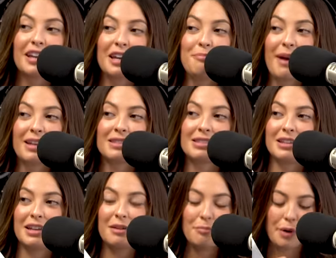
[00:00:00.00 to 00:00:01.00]
Kid, M.A.A.d
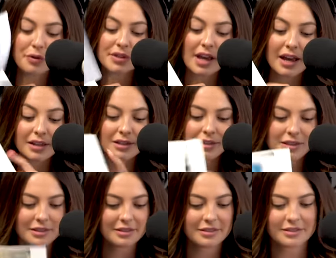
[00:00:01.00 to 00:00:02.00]
City, both sides.
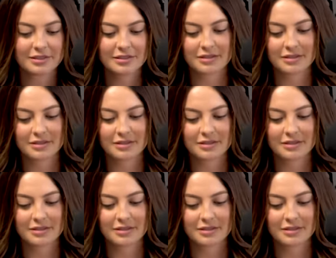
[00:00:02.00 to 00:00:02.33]
Ooh.